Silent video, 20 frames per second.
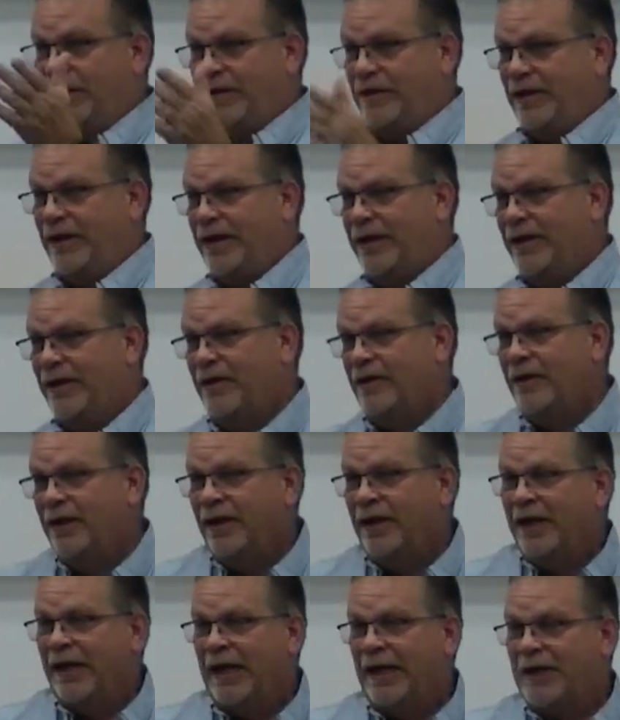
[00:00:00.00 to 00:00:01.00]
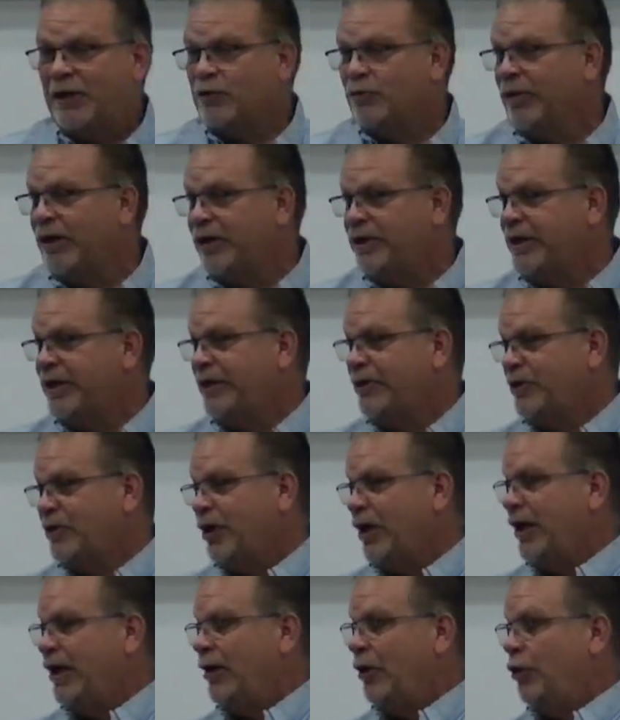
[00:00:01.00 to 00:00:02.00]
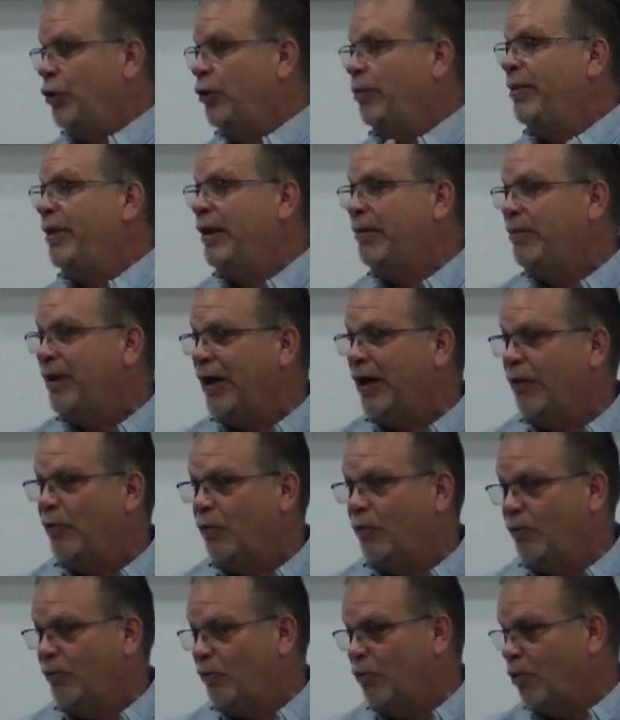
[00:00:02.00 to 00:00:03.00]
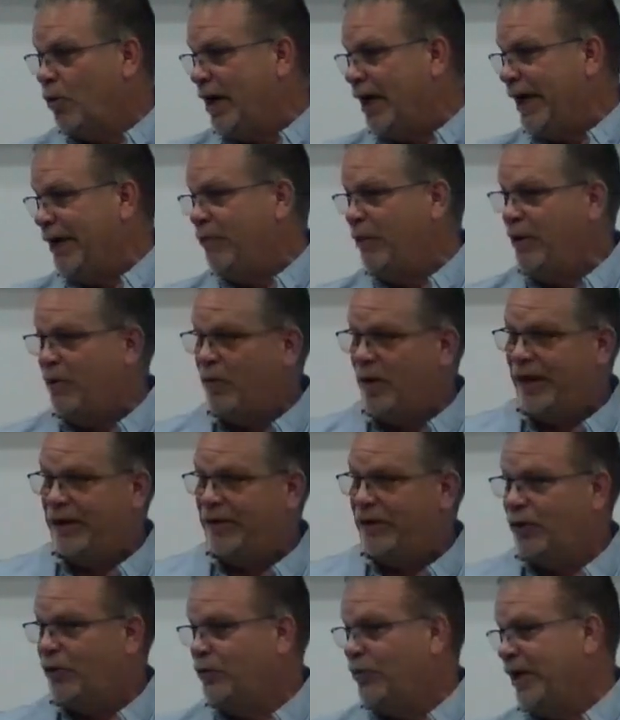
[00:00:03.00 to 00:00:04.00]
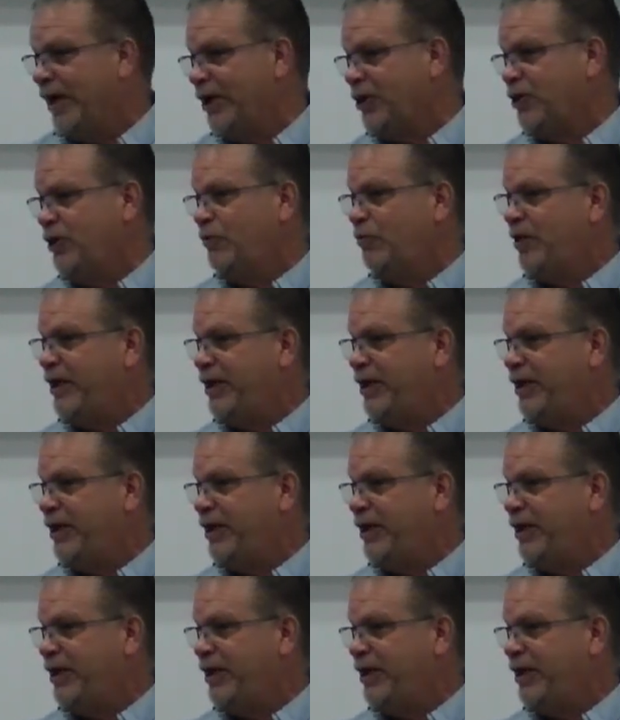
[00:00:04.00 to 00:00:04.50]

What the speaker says: but I just want to talk a little bit about why we went the direction